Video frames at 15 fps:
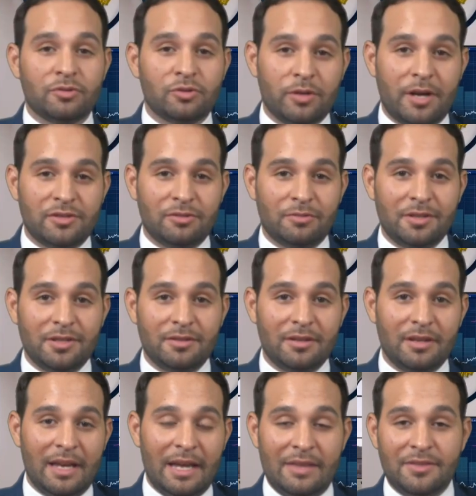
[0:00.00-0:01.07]
Treasury
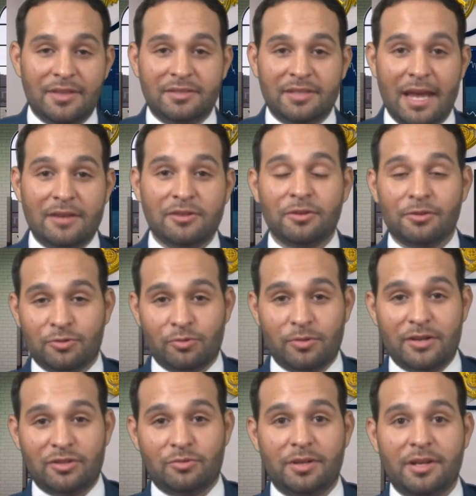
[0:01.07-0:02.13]
and the 10-year
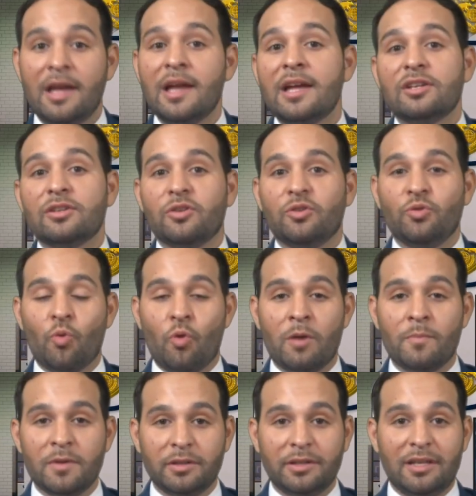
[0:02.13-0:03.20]
Treasury.
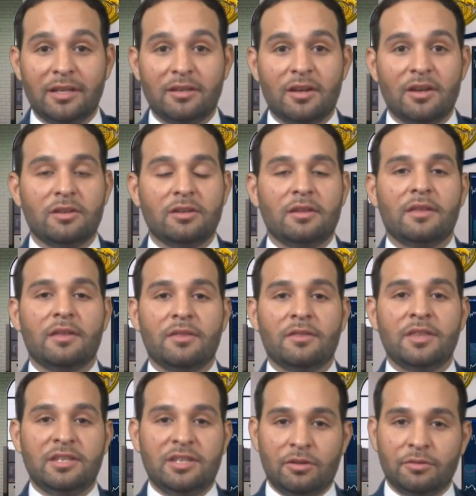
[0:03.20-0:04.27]
Normally,
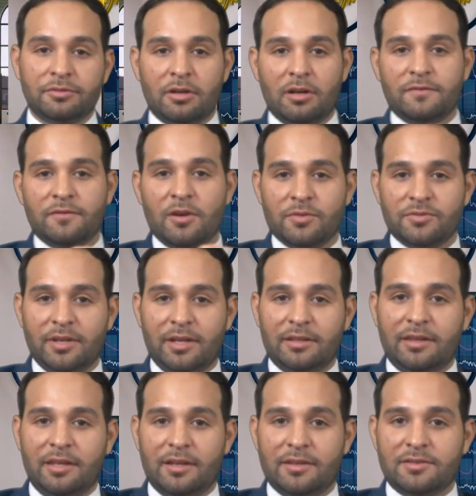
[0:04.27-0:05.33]
the yield curve goes
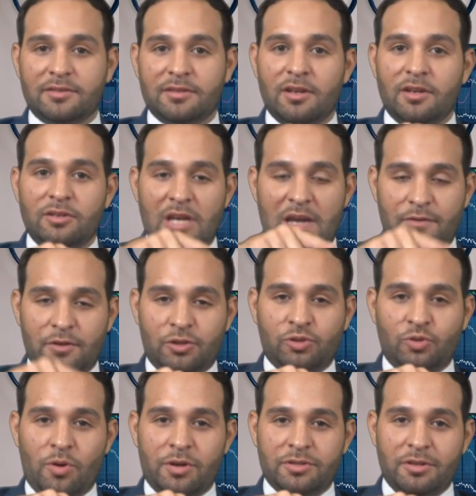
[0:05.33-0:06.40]
like this. You have your short